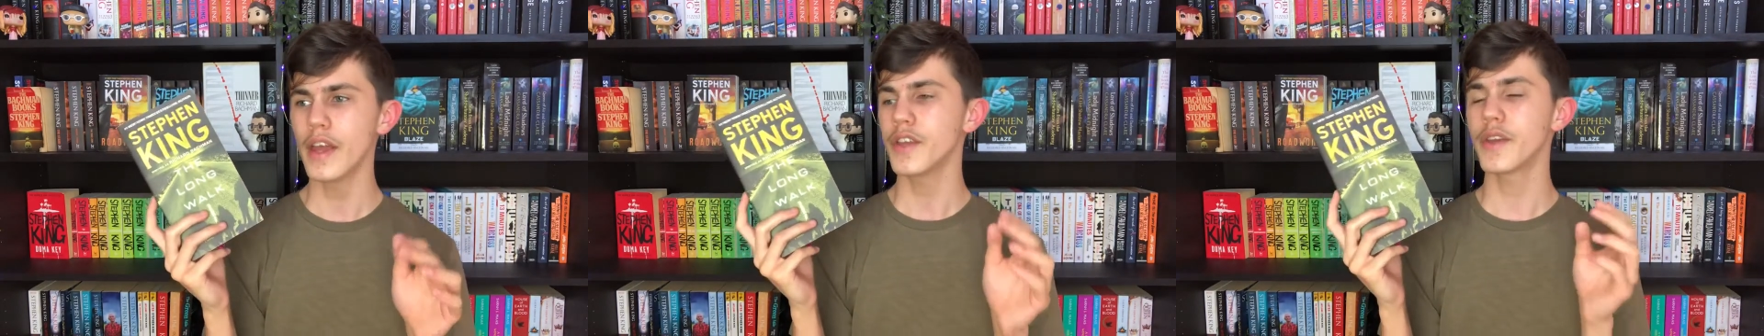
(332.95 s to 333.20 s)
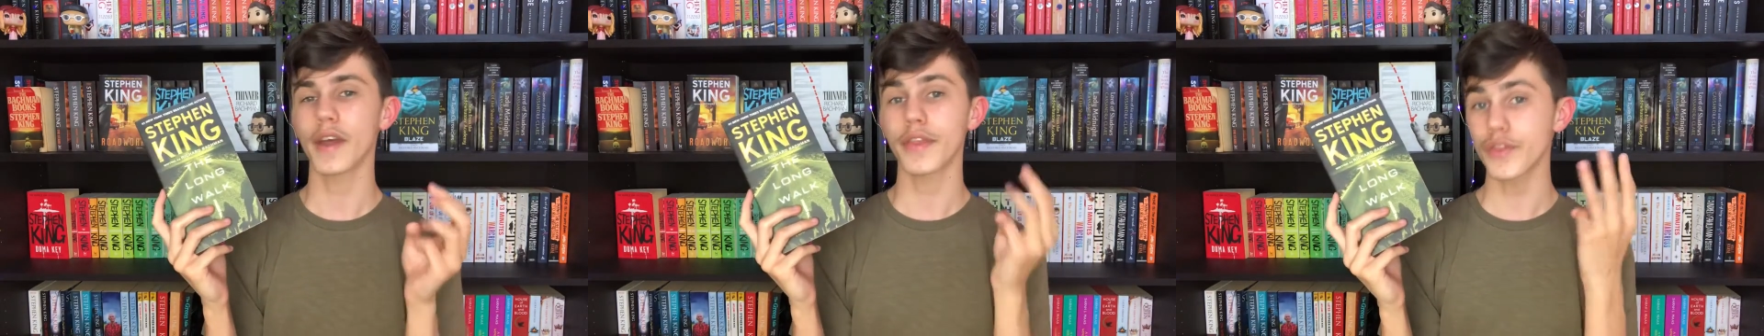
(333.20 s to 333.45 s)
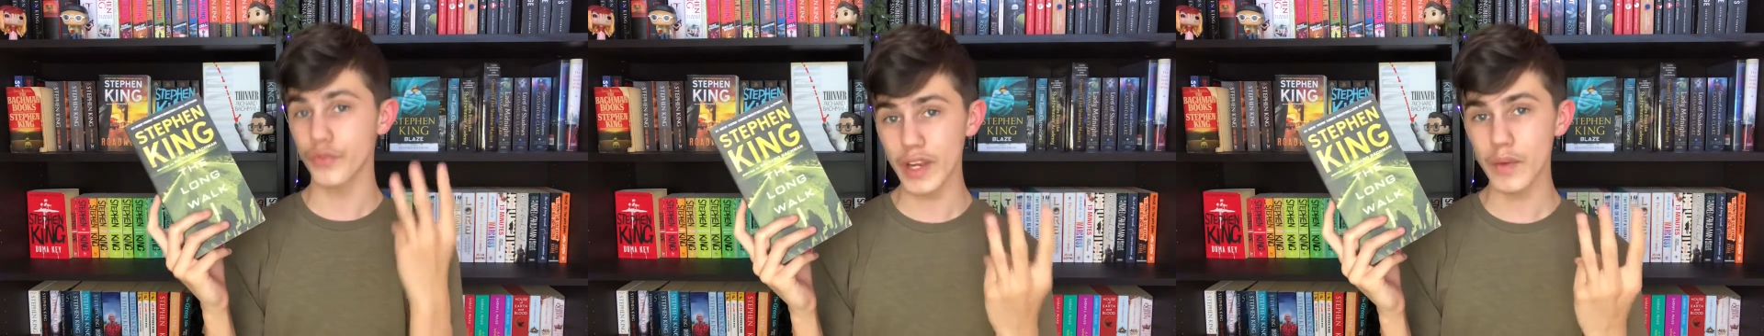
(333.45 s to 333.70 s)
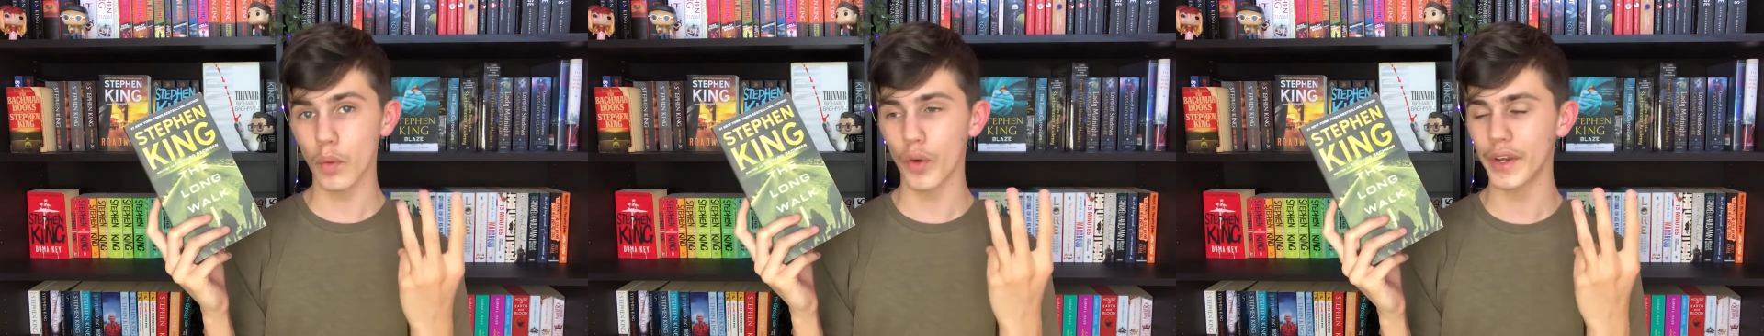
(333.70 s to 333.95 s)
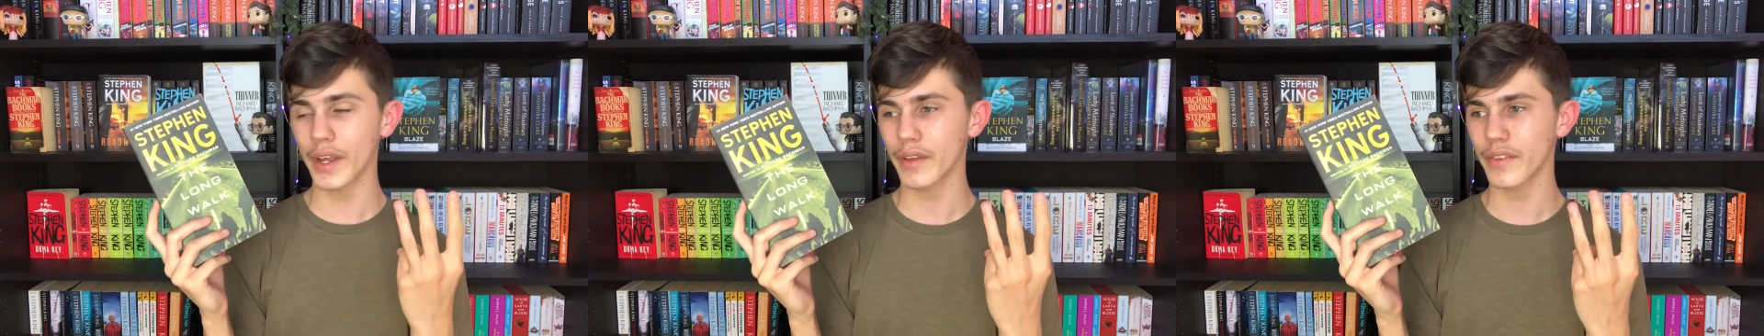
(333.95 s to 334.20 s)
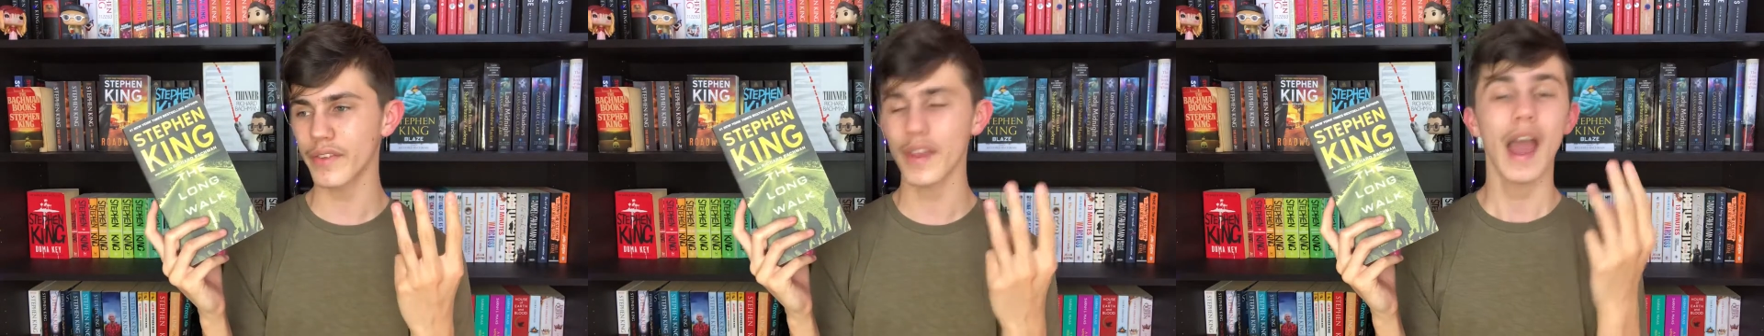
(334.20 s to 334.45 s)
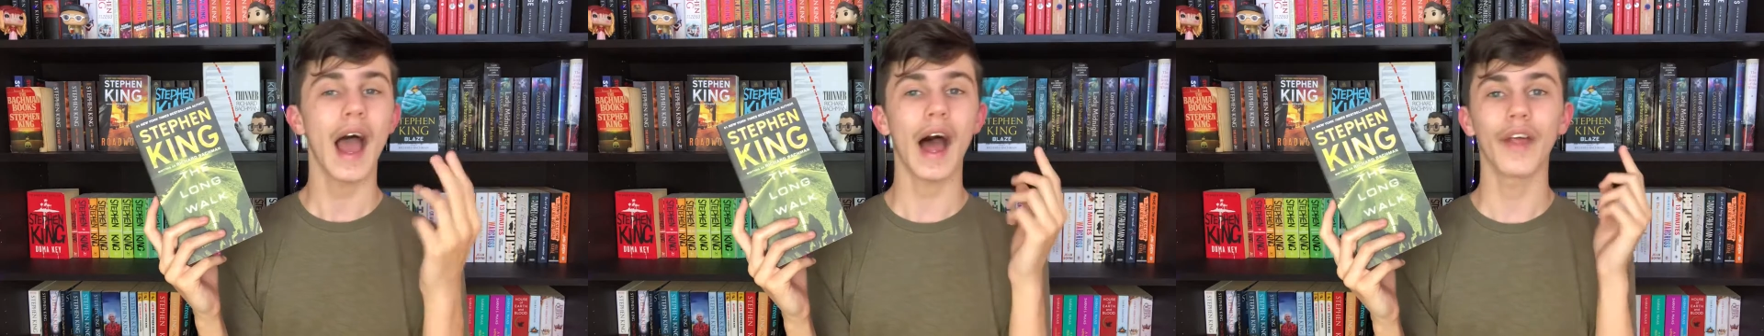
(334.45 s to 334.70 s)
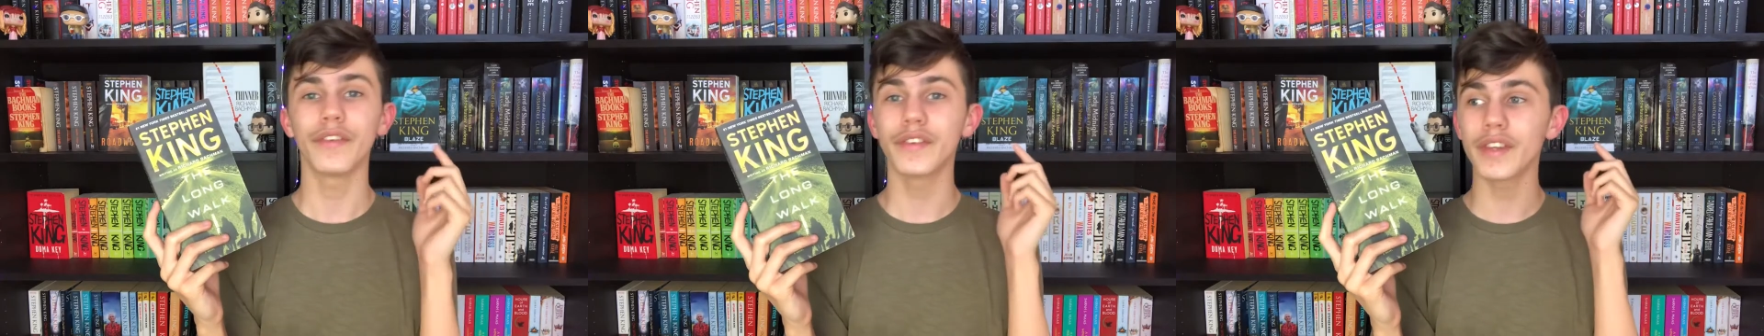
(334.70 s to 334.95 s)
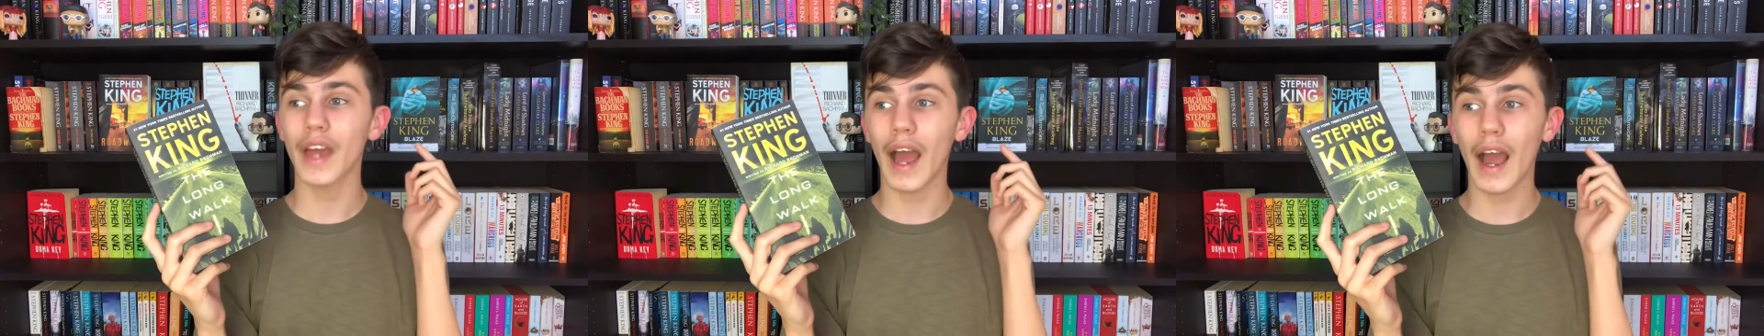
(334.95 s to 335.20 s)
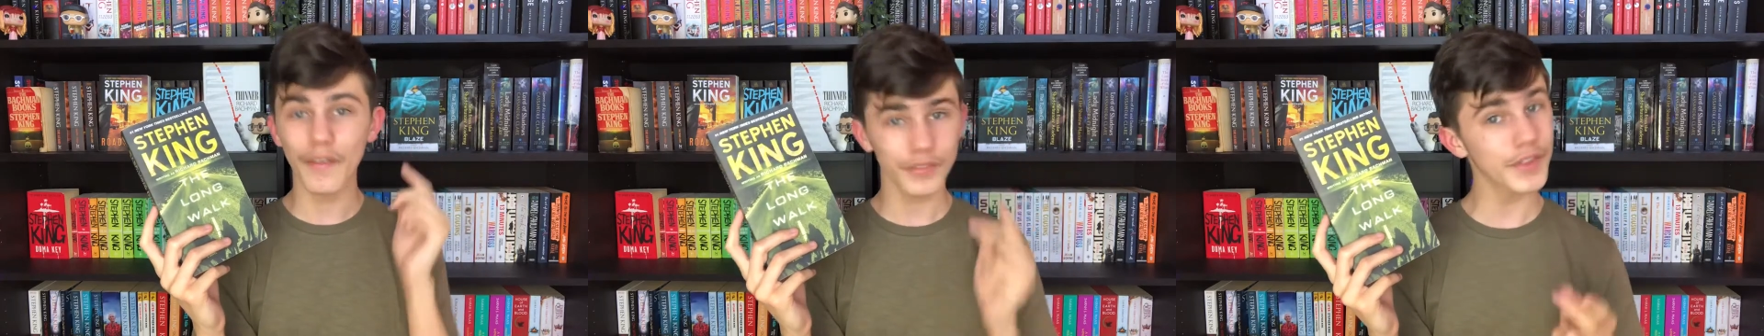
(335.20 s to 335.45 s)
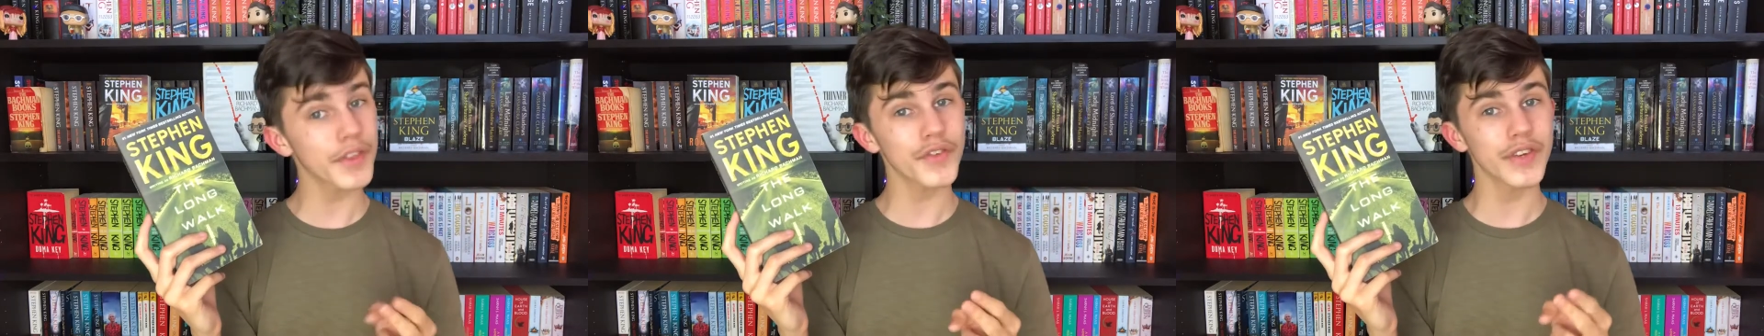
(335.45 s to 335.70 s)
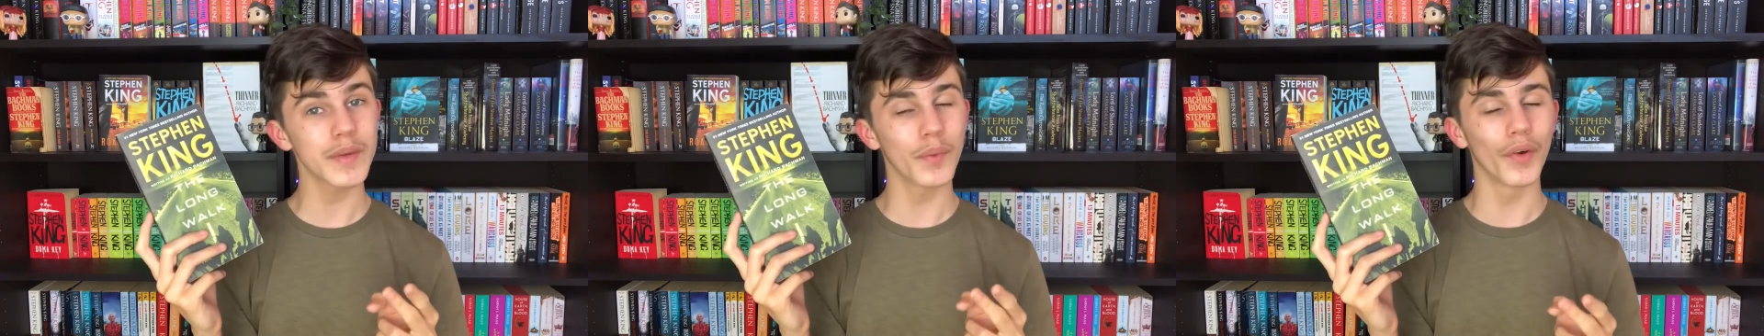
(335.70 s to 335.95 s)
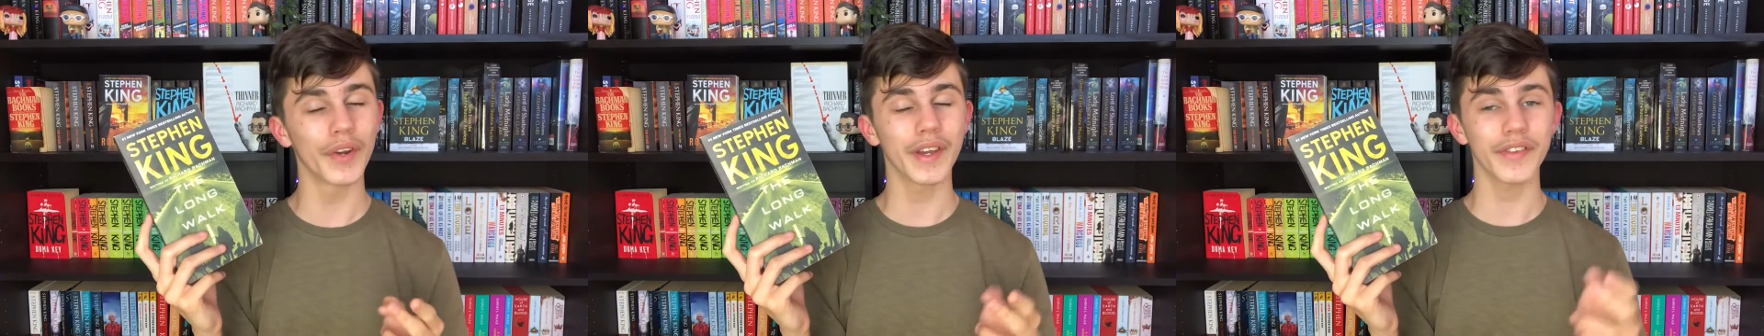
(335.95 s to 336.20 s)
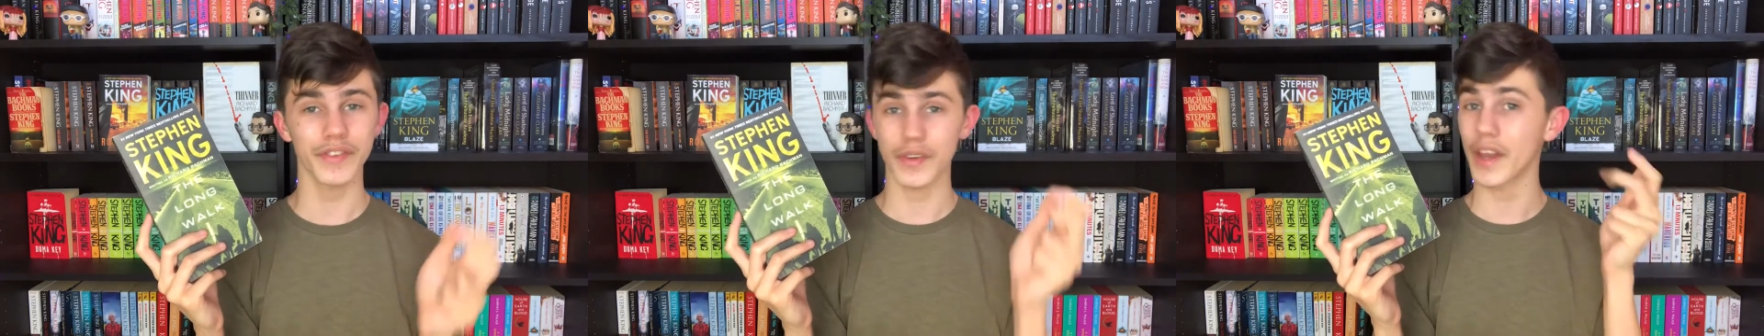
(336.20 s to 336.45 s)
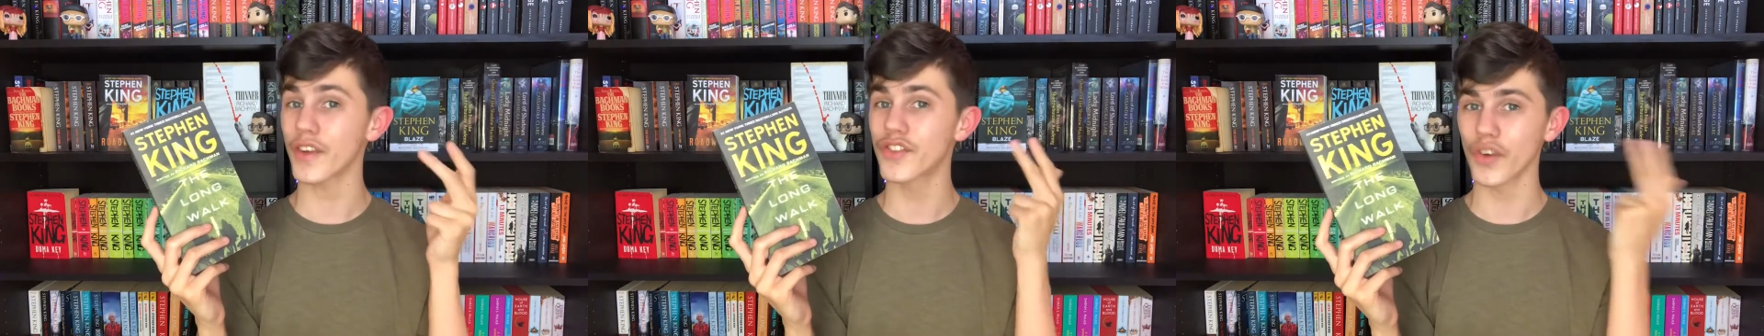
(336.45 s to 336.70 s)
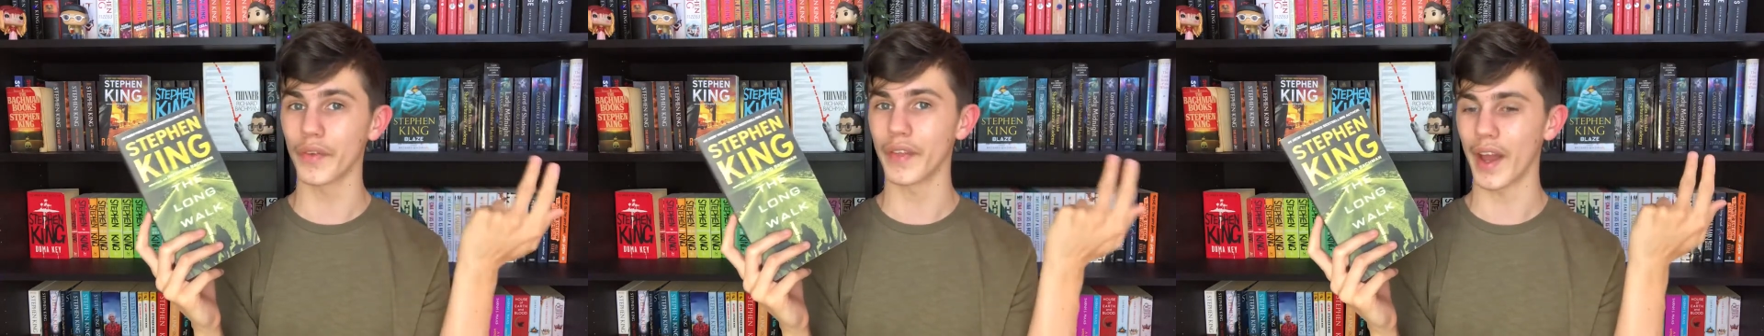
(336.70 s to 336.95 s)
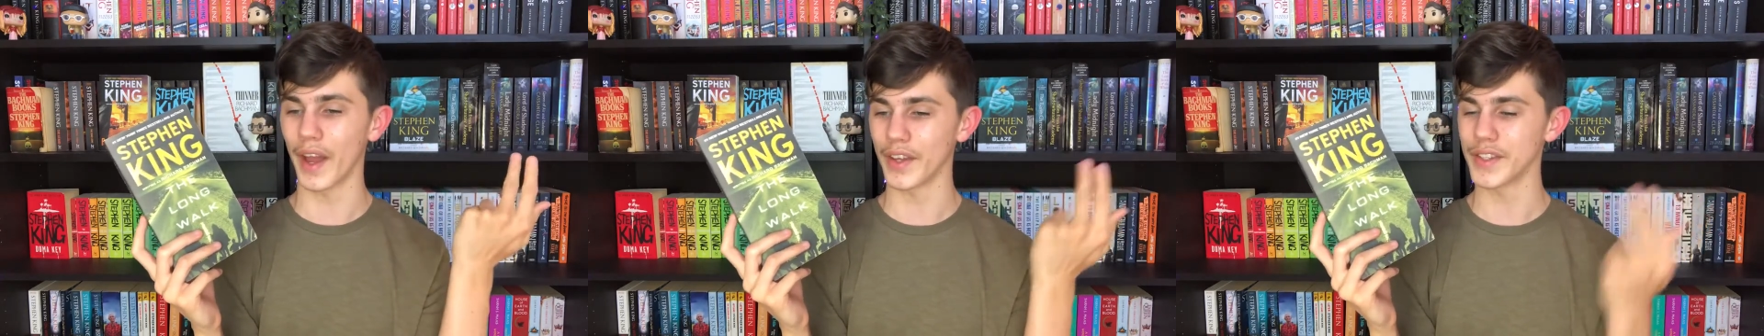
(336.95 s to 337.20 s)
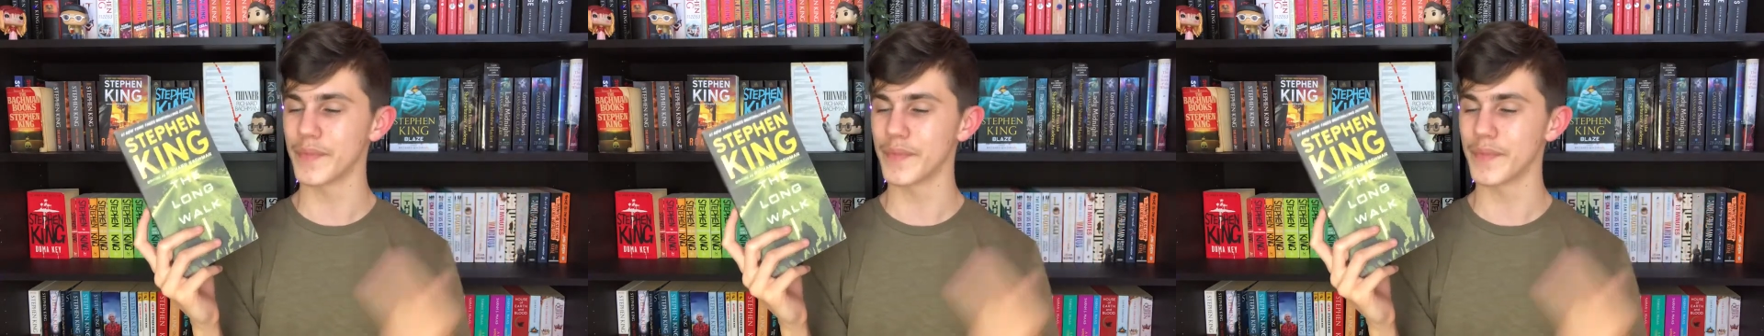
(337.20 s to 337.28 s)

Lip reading: you get 3 warnings, and after the 3 warnings, you get shot in the head.